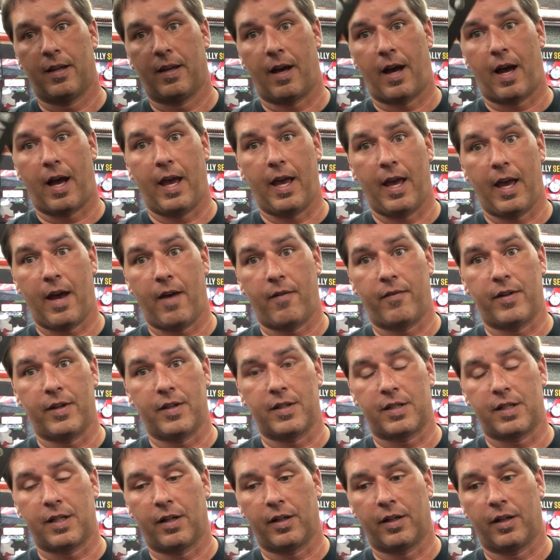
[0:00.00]
I have
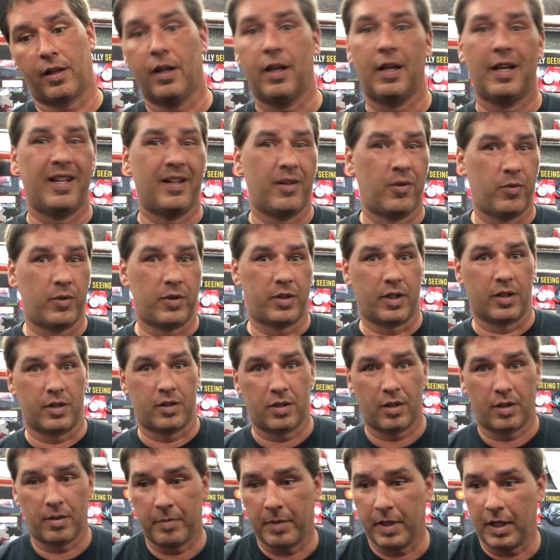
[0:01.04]
his here, which I
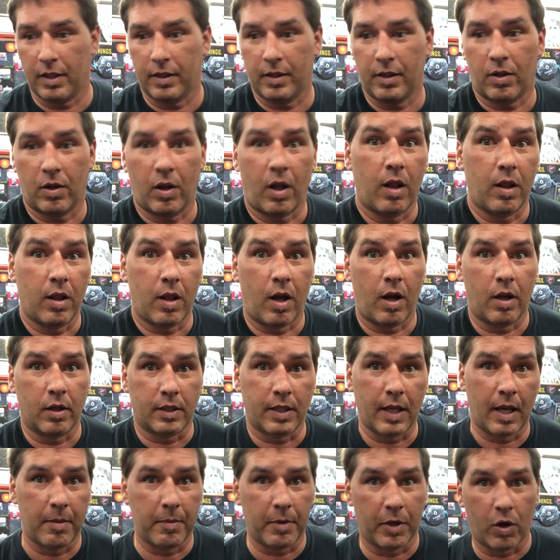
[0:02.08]
should have mailed out a long
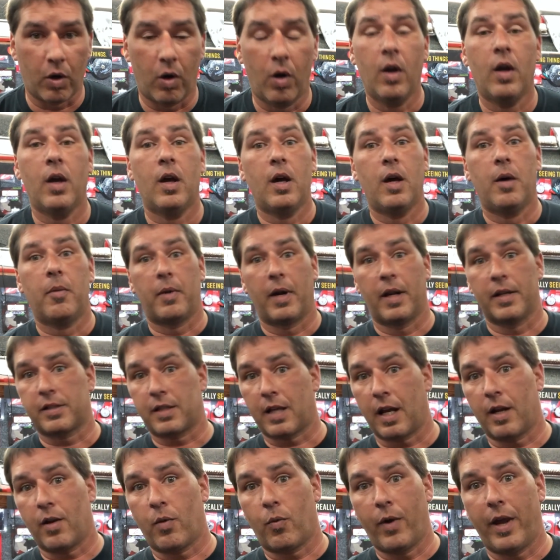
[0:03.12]
time ago, but I was
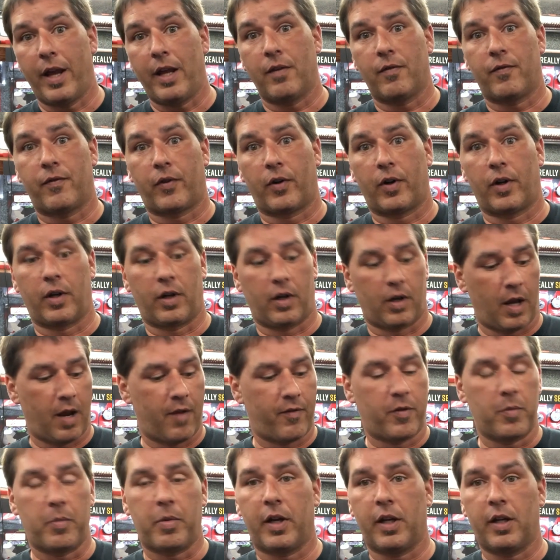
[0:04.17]
kind of waiting for
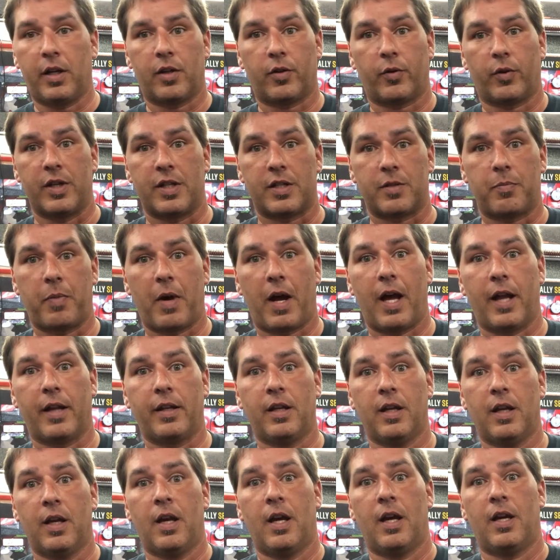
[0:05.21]
everybody to respond.
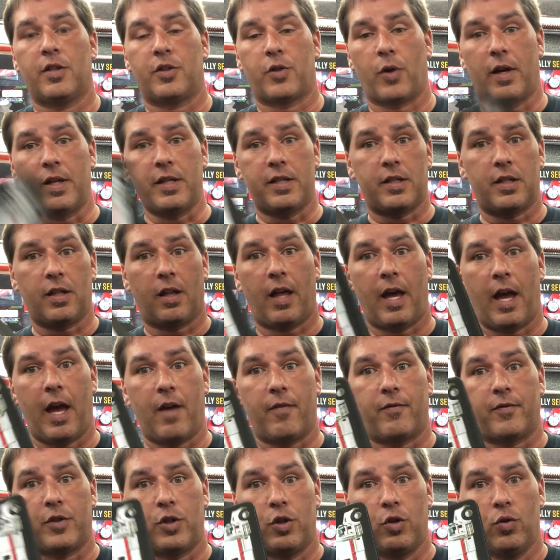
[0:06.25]
So I still
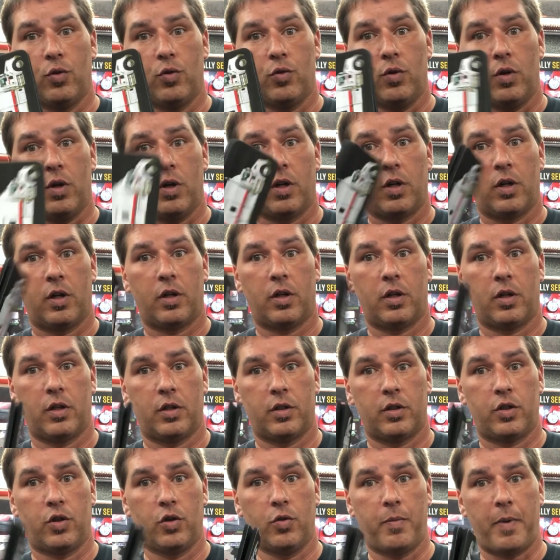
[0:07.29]
have 2
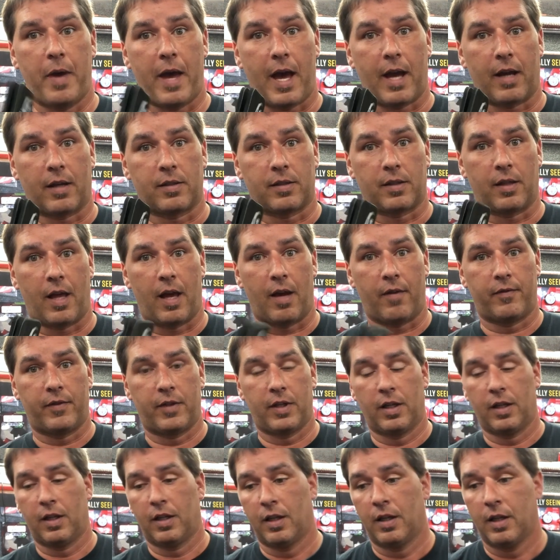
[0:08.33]
packs left.
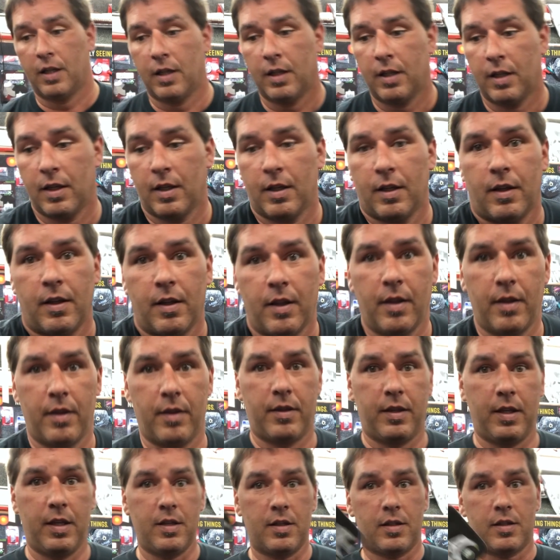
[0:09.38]

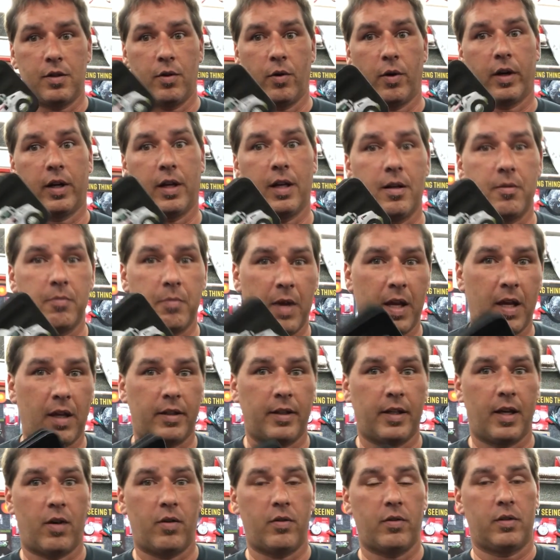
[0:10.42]
These 2 are getting
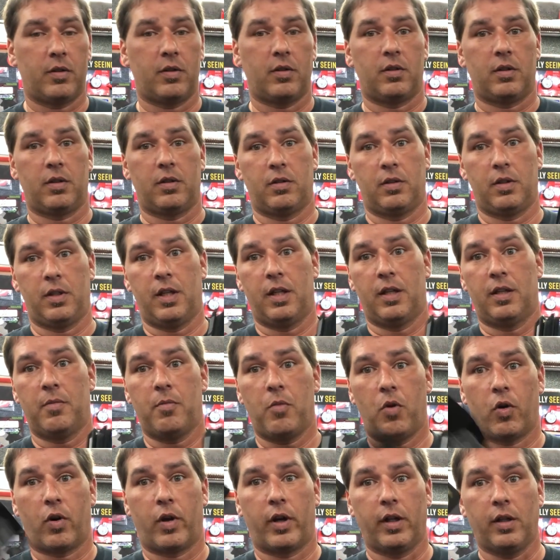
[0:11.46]
mailed out in the
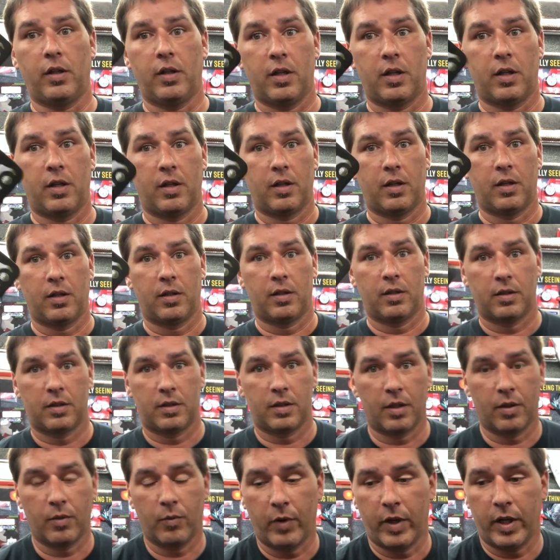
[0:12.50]
morning
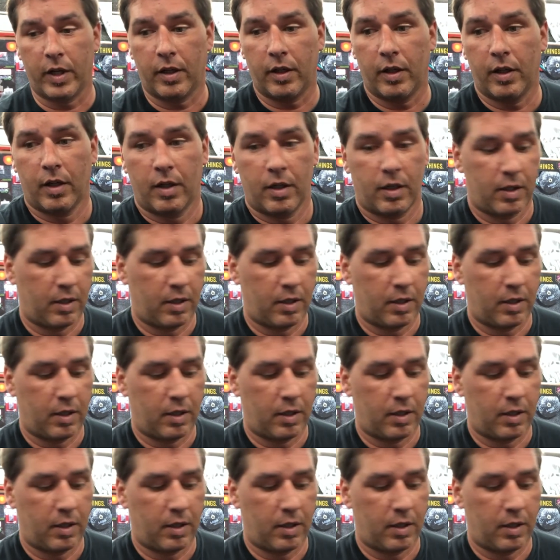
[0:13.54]
to the winner.